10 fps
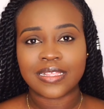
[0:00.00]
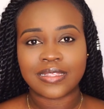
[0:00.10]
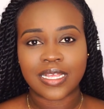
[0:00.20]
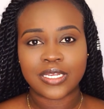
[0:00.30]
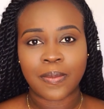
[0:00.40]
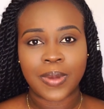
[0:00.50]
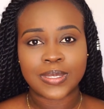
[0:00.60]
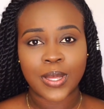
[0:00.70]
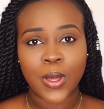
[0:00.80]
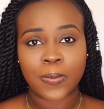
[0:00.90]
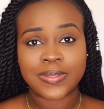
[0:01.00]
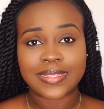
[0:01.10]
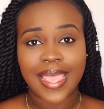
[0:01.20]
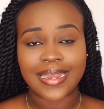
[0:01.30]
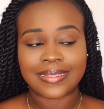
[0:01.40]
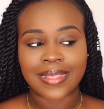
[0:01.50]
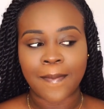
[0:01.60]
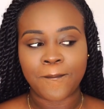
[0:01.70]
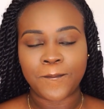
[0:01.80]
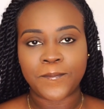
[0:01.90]
the Sacha Buttercup side is a
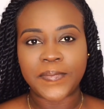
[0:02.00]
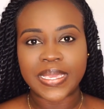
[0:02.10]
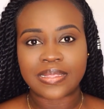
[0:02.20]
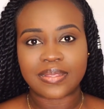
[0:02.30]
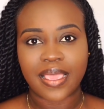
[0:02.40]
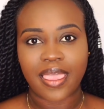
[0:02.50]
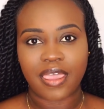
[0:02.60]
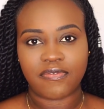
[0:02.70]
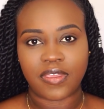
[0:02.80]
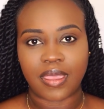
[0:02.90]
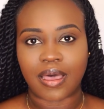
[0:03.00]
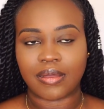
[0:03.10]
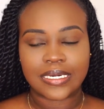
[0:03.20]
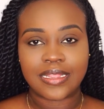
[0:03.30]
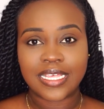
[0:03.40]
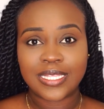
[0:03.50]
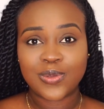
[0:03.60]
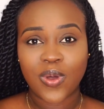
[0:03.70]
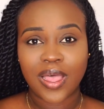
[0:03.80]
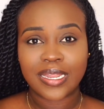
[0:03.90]
bit heavier this
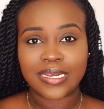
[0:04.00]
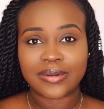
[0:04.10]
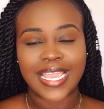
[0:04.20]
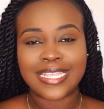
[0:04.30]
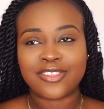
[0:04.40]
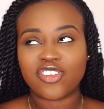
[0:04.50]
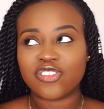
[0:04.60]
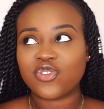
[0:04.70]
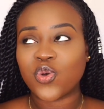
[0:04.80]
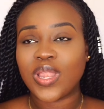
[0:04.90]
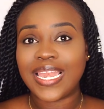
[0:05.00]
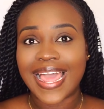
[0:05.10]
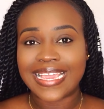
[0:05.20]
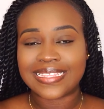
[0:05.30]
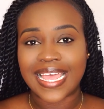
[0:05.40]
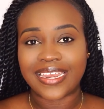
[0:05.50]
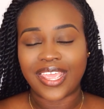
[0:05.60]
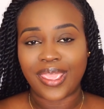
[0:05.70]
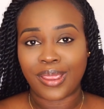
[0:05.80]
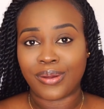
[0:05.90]
one it's just so light and
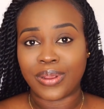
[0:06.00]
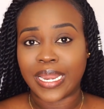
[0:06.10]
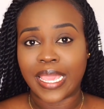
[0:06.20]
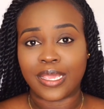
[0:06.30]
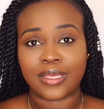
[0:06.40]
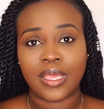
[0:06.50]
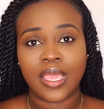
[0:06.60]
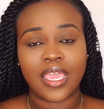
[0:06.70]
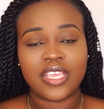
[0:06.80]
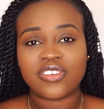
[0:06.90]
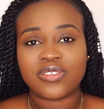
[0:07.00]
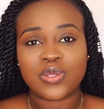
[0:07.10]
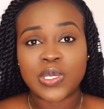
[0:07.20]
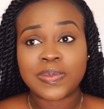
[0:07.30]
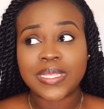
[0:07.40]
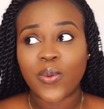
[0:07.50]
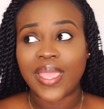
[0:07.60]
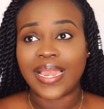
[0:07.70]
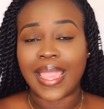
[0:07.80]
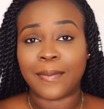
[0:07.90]
airy like it just sweeps
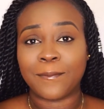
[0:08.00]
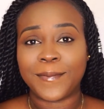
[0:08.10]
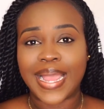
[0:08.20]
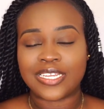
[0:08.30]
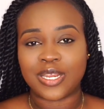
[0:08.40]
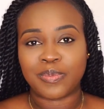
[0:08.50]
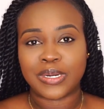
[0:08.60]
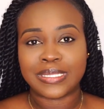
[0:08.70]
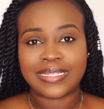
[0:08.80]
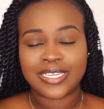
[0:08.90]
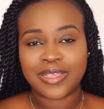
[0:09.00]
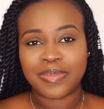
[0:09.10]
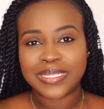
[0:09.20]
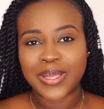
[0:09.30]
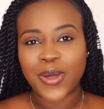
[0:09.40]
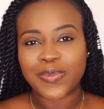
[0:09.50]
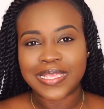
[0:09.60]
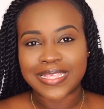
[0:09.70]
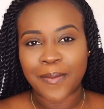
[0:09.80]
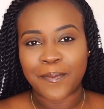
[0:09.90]
away like magic but the Sacha Buttercup
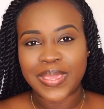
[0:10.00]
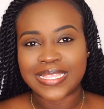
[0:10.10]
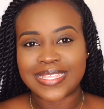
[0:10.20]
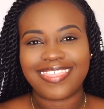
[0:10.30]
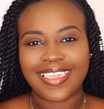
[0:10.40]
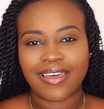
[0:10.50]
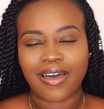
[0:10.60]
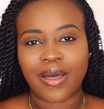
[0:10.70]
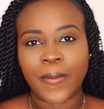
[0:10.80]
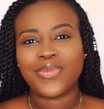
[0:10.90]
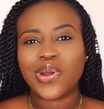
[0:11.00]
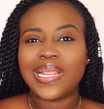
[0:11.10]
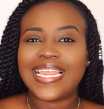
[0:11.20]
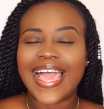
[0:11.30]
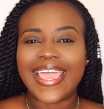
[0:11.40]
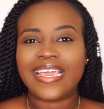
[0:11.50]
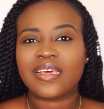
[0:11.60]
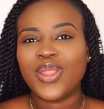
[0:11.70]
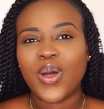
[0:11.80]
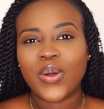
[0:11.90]
is a bit thicker more like
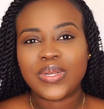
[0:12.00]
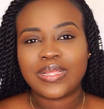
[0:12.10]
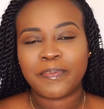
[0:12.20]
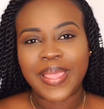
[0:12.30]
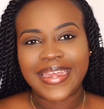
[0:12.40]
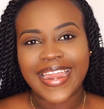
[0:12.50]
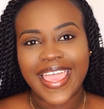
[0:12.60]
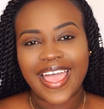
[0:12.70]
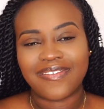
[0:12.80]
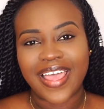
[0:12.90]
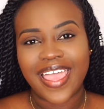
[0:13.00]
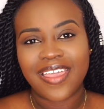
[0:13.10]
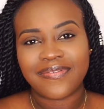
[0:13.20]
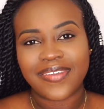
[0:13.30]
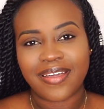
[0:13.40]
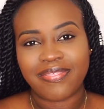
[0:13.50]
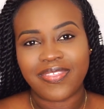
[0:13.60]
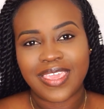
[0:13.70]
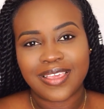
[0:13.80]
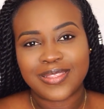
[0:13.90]
you know how the Ben Nye have a heavier
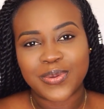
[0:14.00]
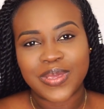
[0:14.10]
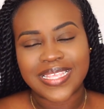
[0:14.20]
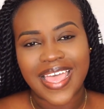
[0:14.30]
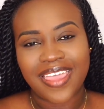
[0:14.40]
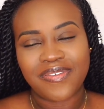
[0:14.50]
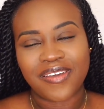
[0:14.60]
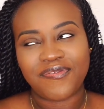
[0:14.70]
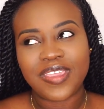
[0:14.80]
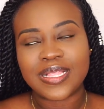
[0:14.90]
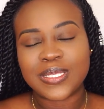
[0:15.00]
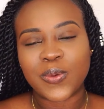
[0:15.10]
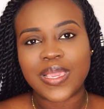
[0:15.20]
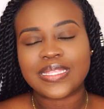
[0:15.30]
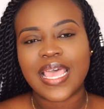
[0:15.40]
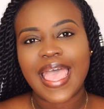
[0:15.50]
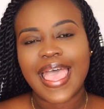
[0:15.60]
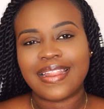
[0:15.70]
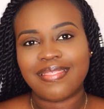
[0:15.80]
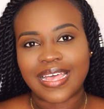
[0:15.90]
thing to it a heavier feel to it
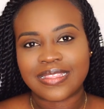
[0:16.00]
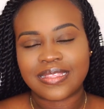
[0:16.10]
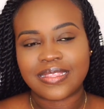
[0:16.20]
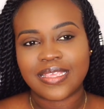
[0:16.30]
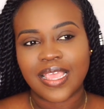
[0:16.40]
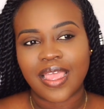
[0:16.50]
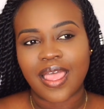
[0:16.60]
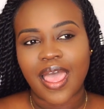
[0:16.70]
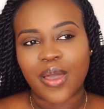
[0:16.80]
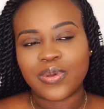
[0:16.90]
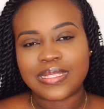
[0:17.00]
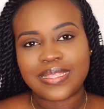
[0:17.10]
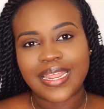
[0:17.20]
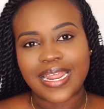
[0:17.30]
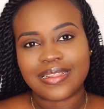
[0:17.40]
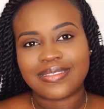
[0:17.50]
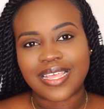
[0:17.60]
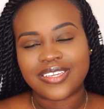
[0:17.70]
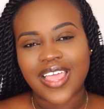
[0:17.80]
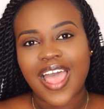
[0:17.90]
that's I would say that the
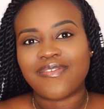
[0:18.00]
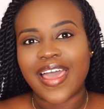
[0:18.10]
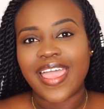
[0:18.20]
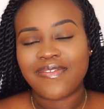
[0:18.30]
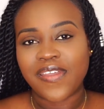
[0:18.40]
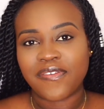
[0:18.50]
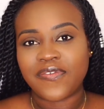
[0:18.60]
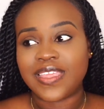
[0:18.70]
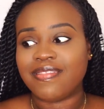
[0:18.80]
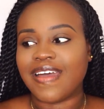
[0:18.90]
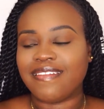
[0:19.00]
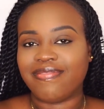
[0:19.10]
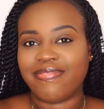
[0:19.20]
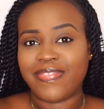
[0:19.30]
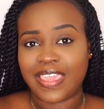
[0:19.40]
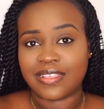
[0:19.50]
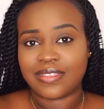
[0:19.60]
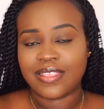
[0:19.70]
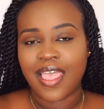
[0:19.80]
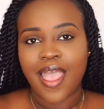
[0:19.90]
Sacha have a heavier feel than this
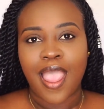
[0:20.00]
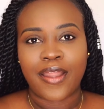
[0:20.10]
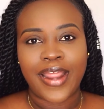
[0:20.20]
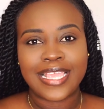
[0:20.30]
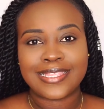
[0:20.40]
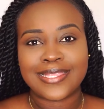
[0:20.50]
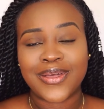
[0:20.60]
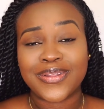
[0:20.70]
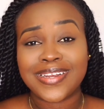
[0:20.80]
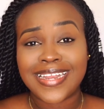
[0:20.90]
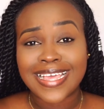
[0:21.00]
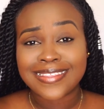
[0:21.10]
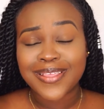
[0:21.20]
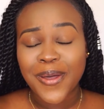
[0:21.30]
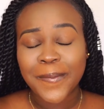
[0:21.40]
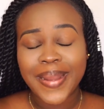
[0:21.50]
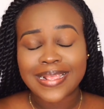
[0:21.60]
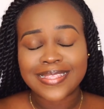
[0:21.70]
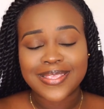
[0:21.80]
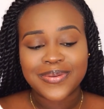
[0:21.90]
alright so that's the
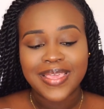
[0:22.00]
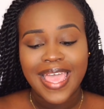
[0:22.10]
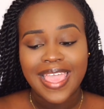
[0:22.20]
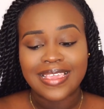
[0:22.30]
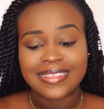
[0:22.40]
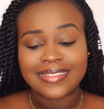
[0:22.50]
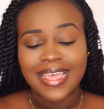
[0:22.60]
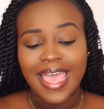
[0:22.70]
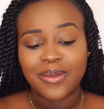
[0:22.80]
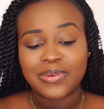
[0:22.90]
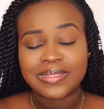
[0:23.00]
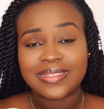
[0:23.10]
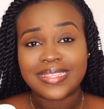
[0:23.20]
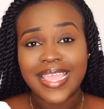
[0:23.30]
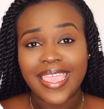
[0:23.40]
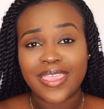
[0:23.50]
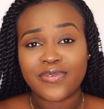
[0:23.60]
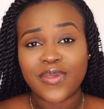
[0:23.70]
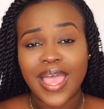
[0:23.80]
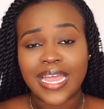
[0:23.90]
comparison you guys I would say if
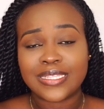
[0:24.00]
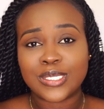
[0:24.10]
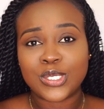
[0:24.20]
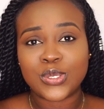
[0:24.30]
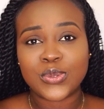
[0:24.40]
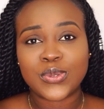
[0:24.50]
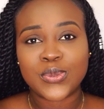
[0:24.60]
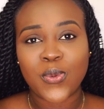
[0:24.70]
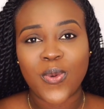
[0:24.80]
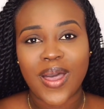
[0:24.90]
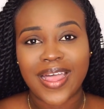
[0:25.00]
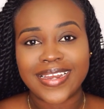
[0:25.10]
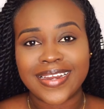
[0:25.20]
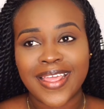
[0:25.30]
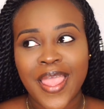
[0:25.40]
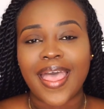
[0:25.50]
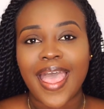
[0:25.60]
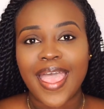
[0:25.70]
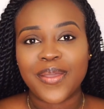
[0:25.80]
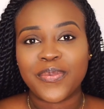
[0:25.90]
you had to choose one
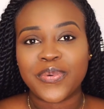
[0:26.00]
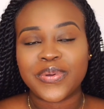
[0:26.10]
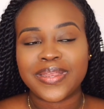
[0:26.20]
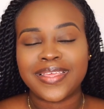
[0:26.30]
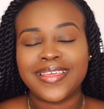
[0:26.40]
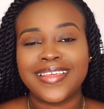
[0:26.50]
I would